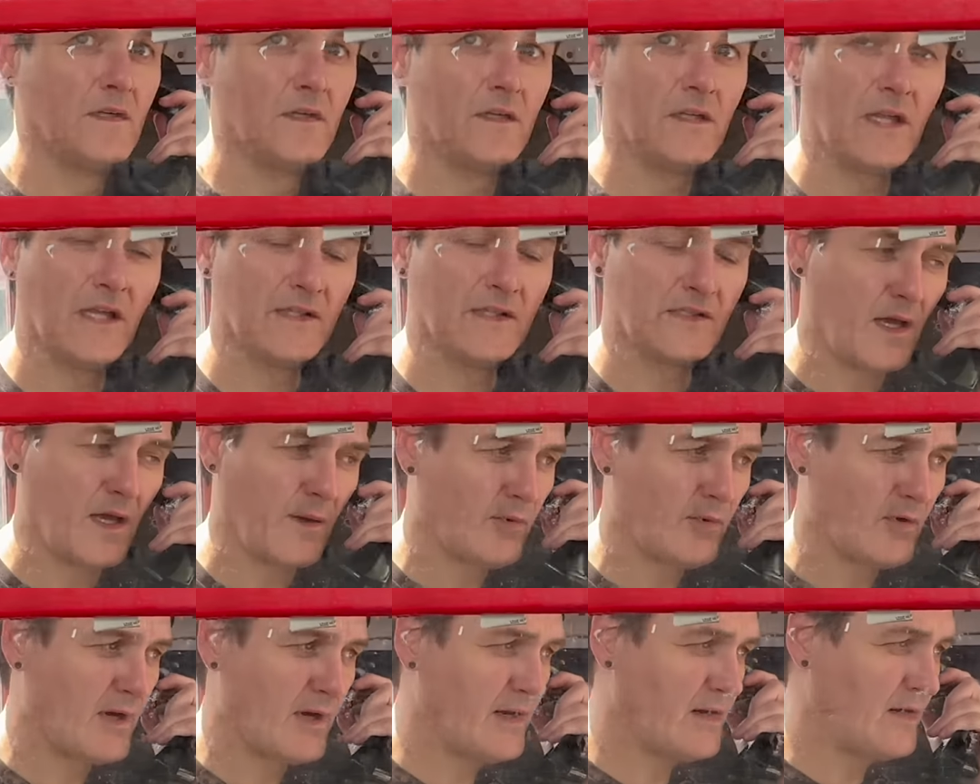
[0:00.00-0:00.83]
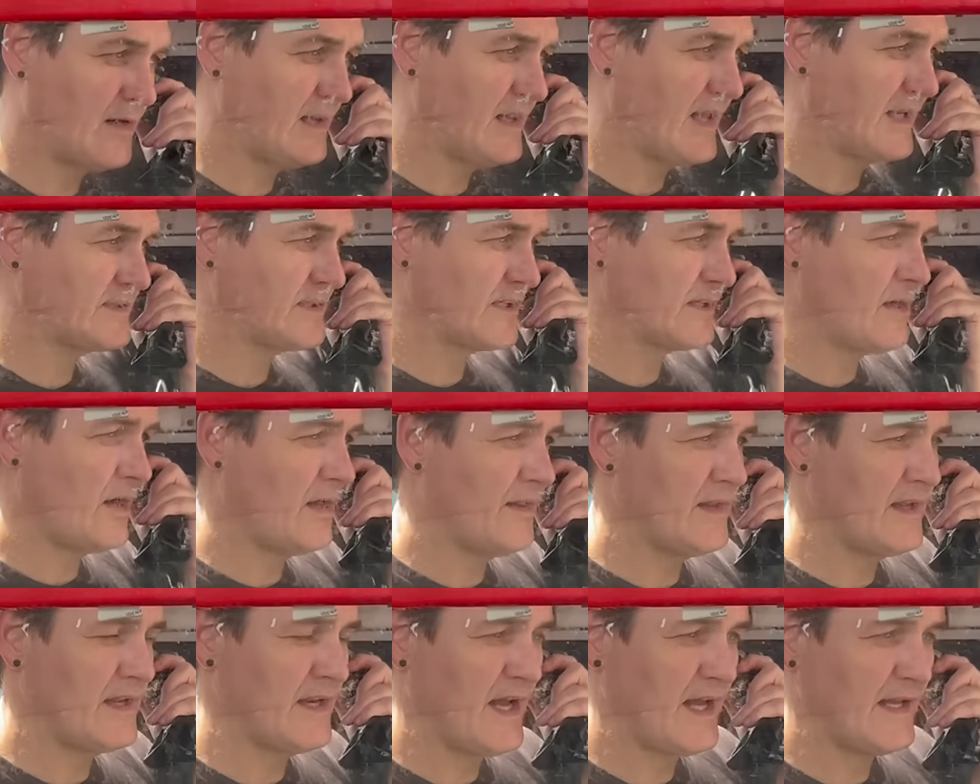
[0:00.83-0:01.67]
Uh, yes, operator, I'd like to call
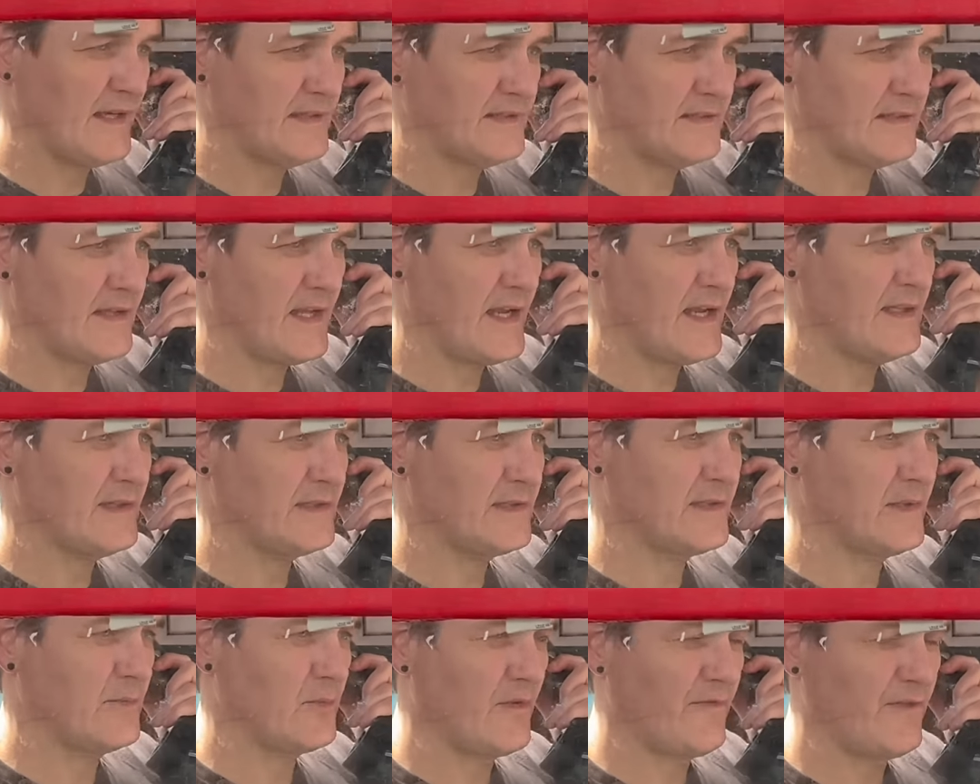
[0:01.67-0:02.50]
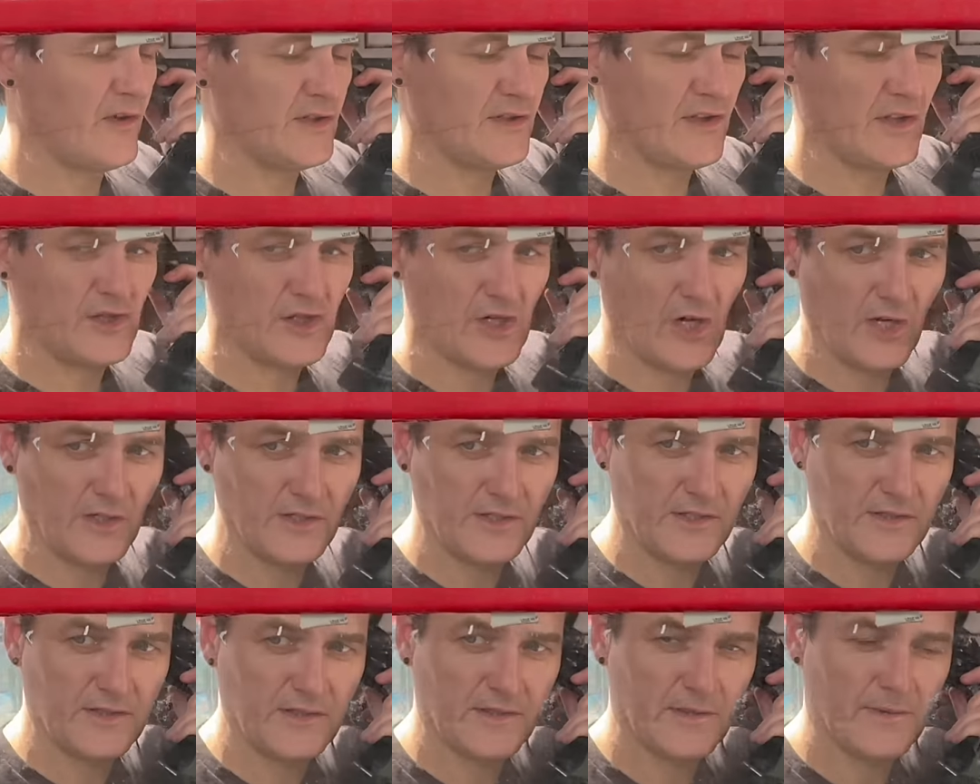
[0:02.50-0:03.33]
the United States and reverse the charges.